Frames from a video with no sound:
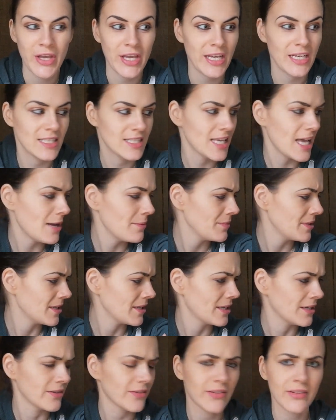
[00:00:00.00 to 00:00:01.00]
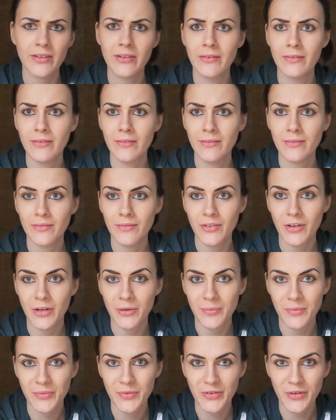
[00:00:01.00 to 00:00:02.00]
examining it. Sorry,
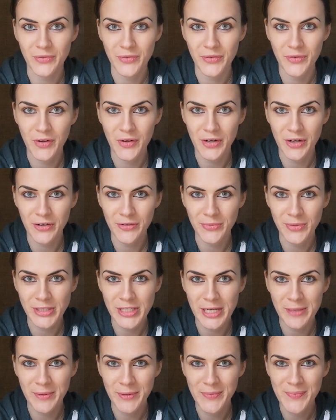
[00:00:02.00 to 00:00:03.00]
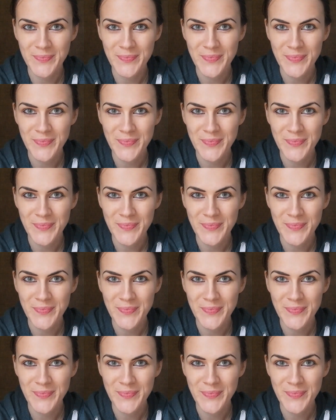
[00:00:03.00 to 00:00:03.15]
stuff's falling off my table.